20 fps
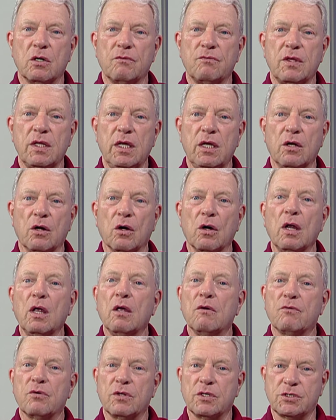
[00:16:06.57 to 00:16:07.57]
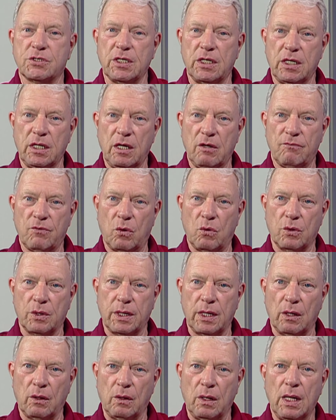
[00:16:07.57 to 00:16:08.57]
of the Year for the City of
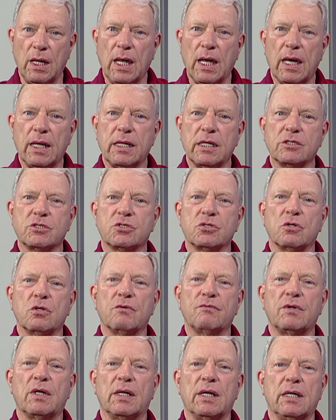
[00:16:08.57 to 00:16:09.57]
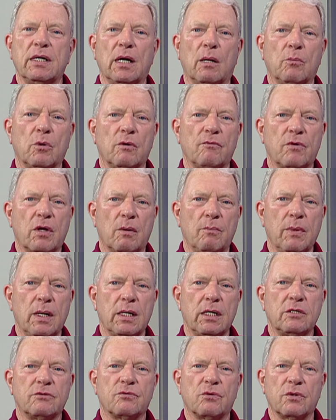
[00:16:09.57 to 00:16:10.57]
Oakdale and has served on a number of
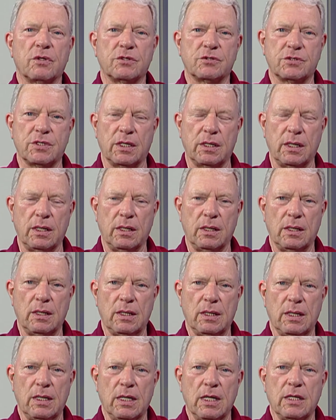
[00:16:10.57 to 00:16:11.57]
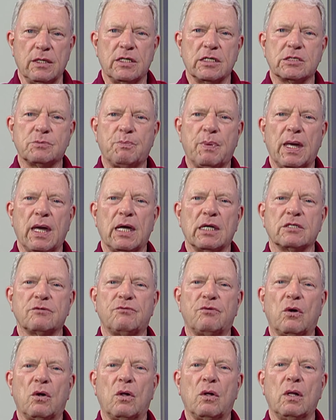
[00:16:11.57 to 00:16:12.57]
committees for the city. This past
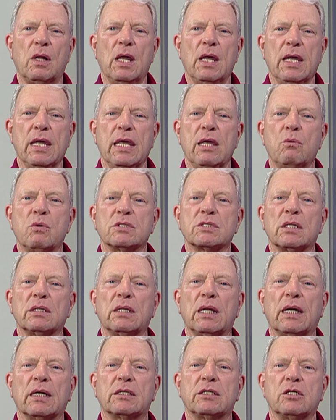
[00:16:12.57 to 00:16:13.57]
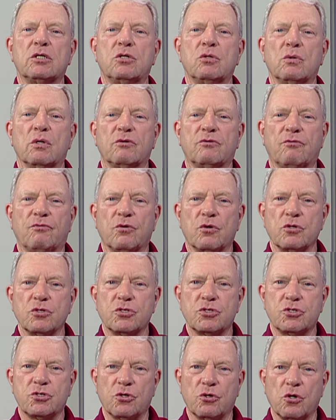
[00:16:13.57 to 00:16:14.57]
fall, he was elected to his
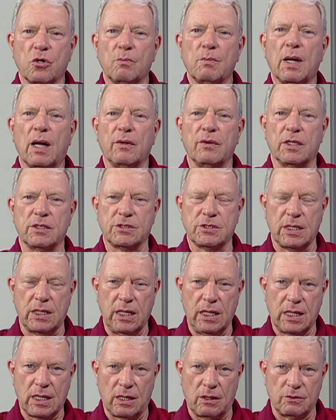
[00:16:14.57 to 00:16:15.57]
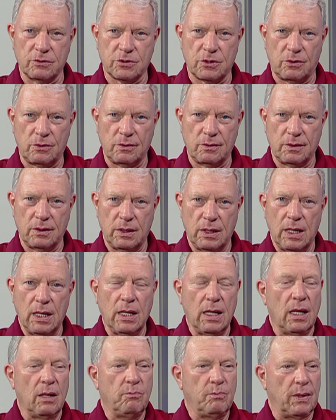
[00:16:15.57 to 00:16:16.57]
first term on the city council.
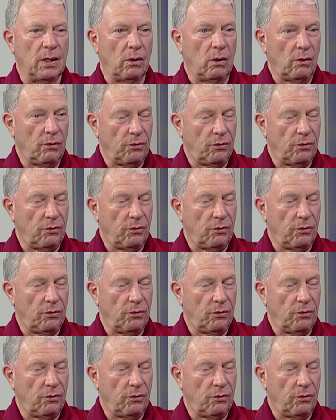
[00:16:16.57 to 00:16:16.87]
Bill,